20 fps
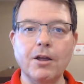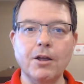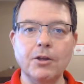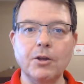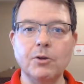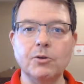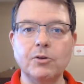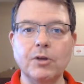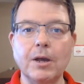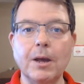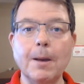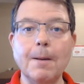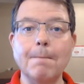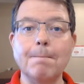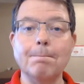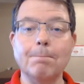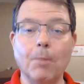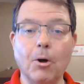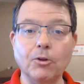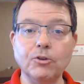using
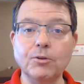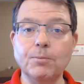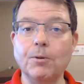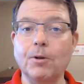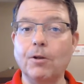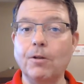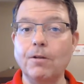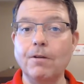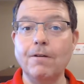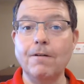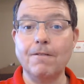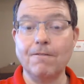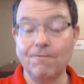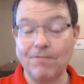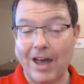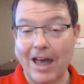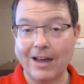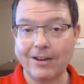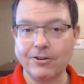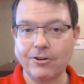multiple
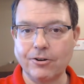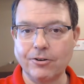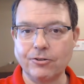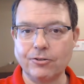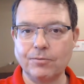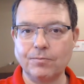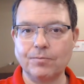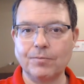factors.